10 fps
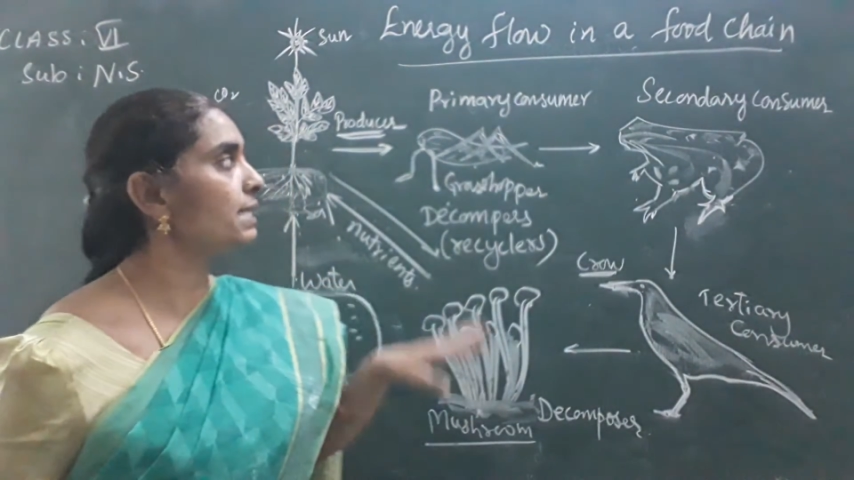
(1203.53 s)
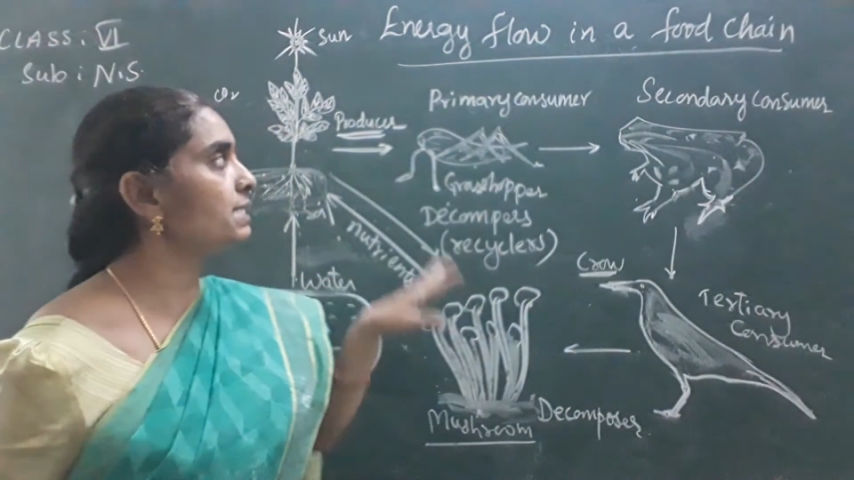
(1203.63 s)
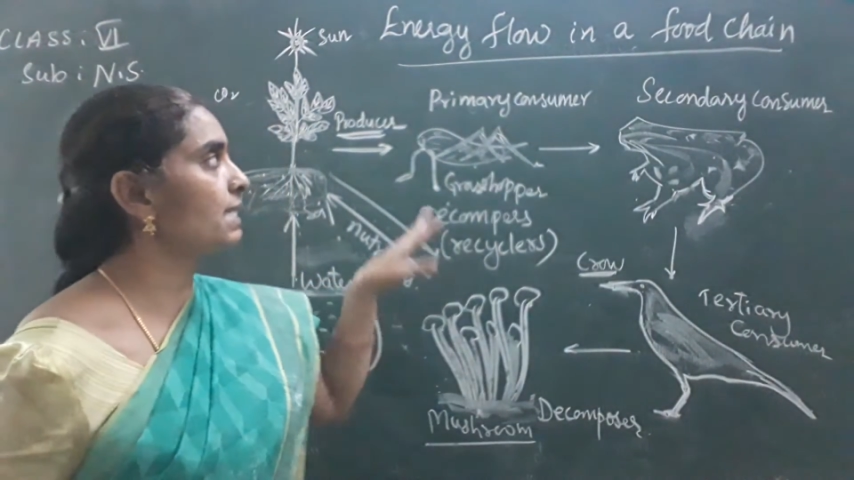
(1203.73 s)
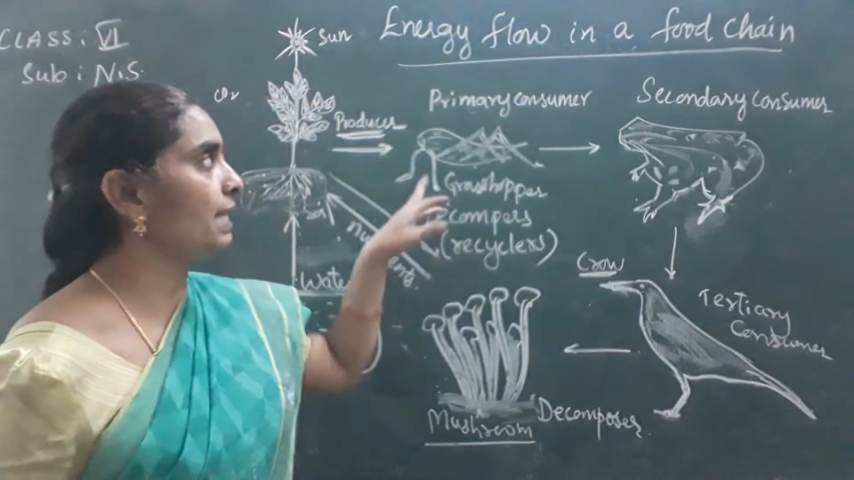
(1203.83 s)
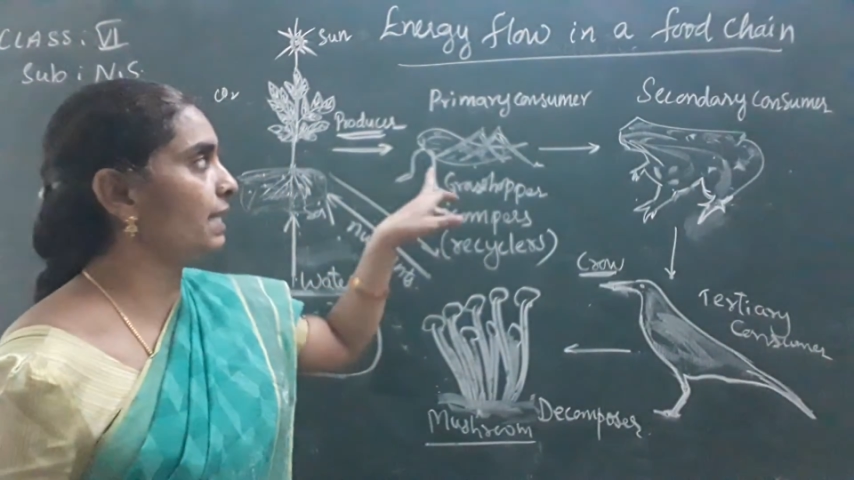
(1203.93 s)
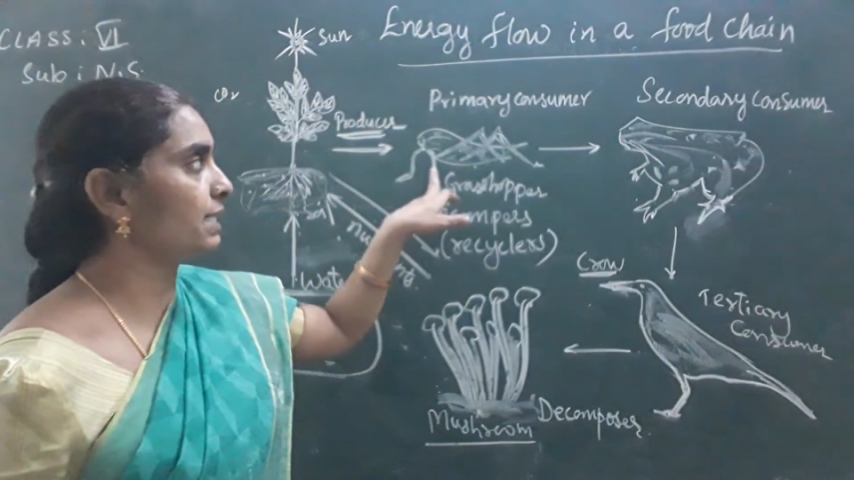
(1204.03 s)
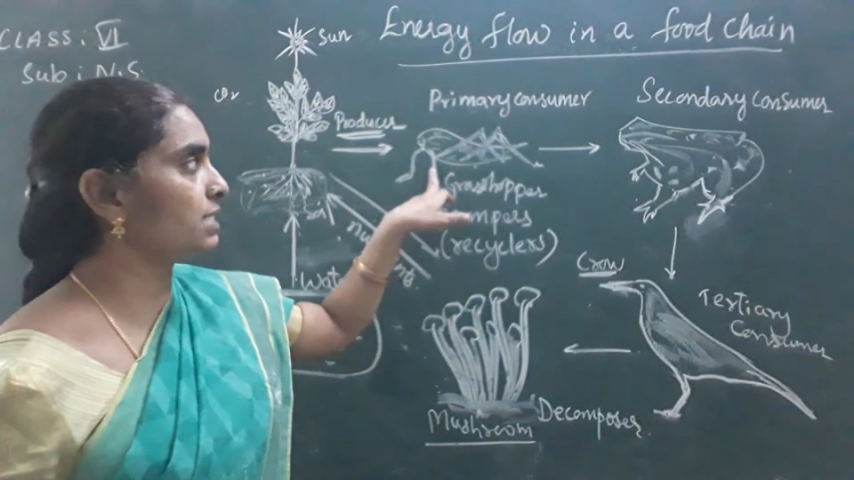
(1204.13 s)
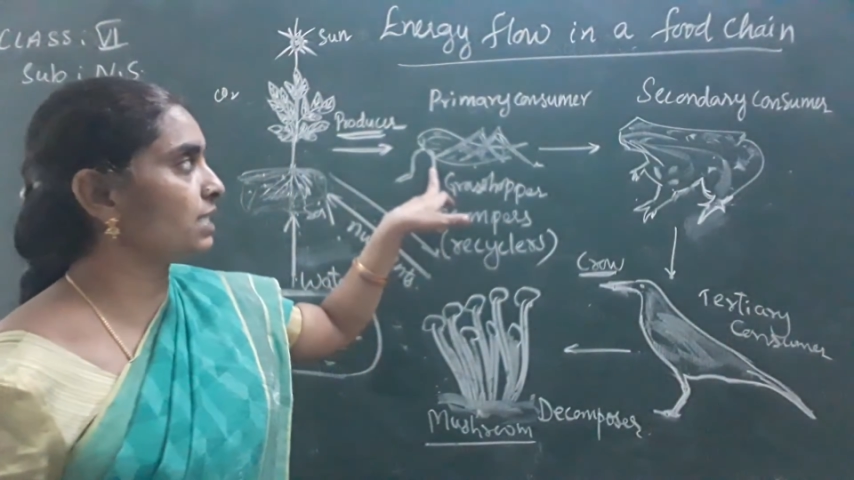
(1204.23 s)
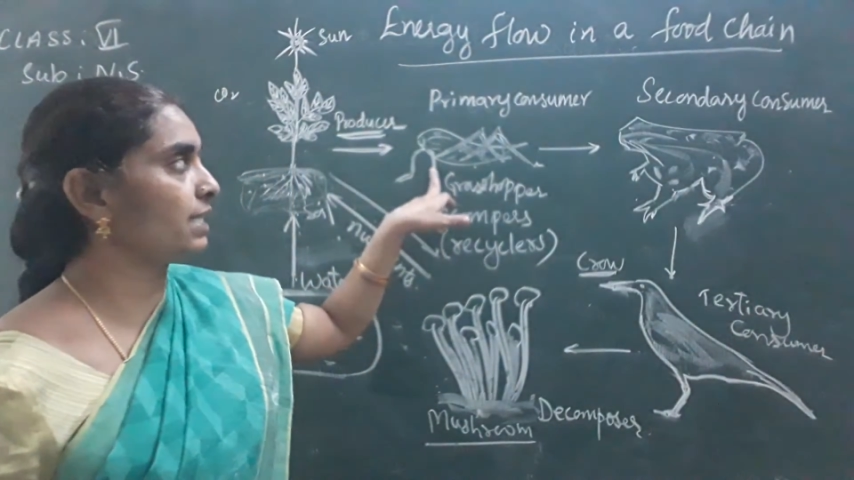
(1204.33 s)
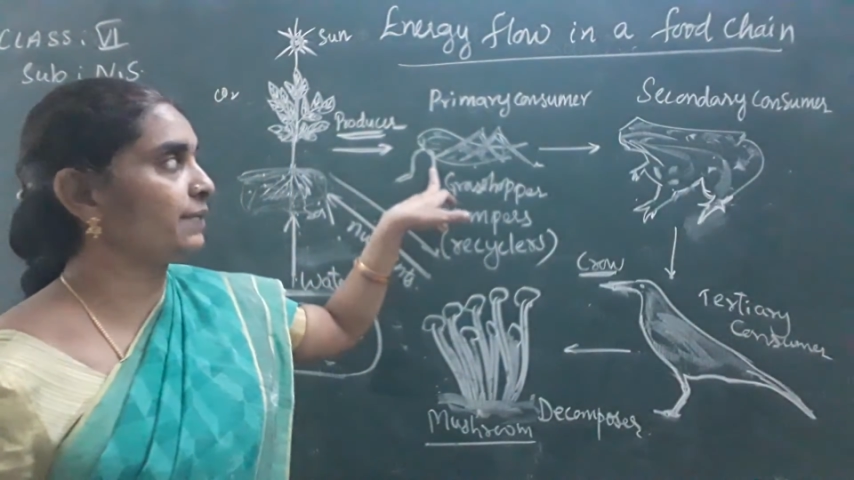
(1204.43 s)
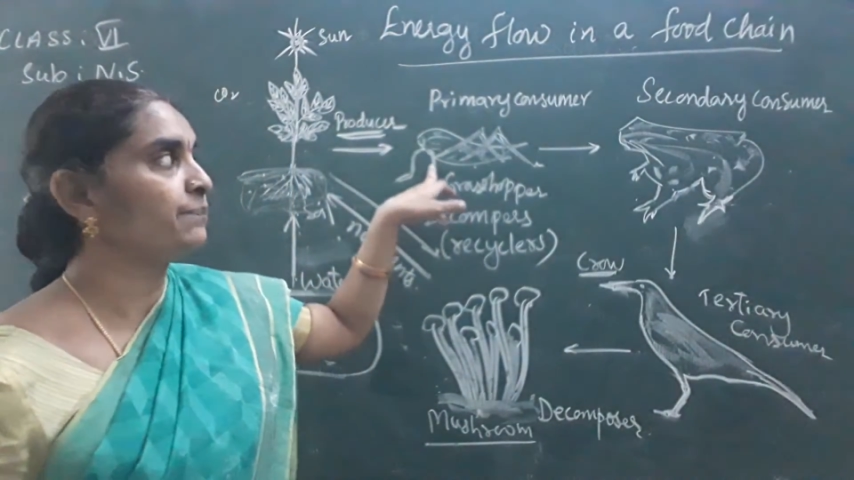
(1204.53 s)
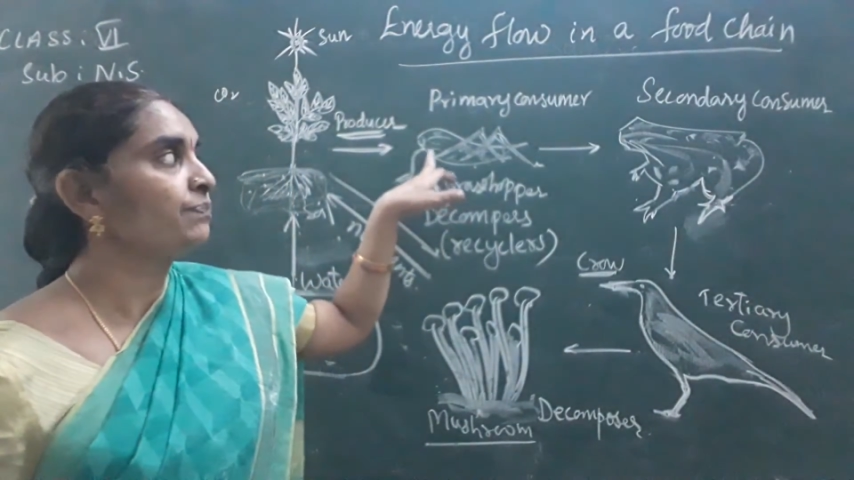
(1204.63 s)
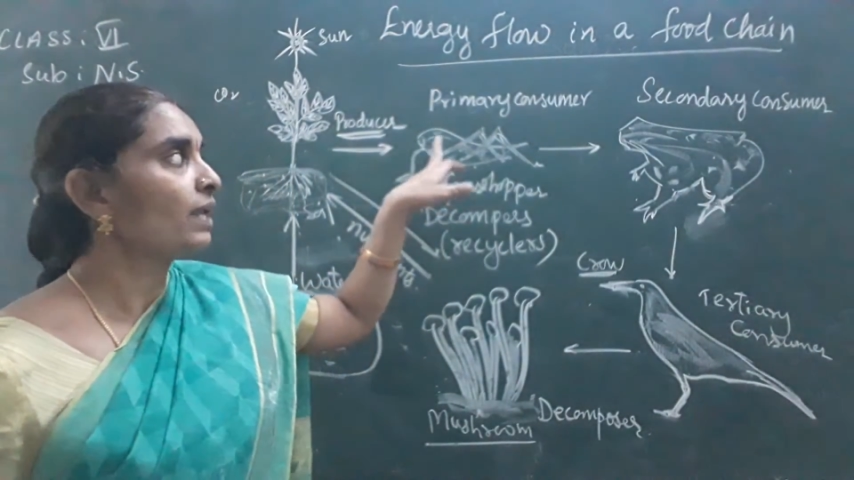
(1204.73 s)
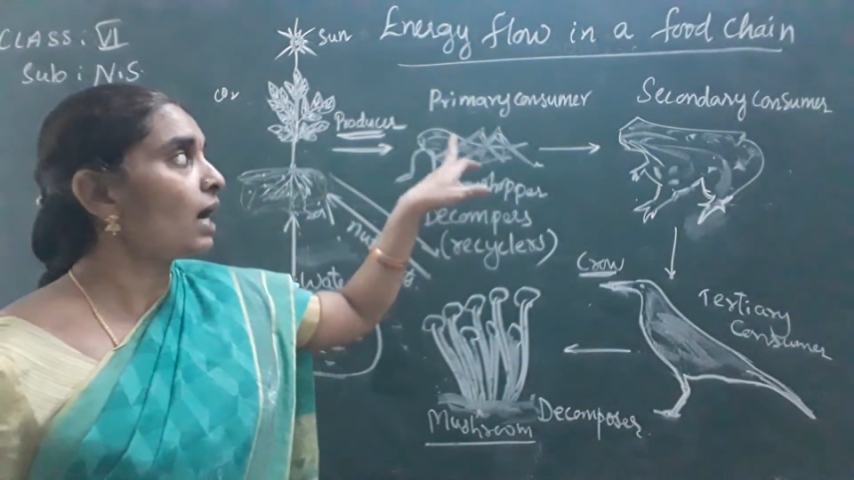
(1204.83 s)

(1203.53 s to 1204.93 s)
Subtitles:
its energy?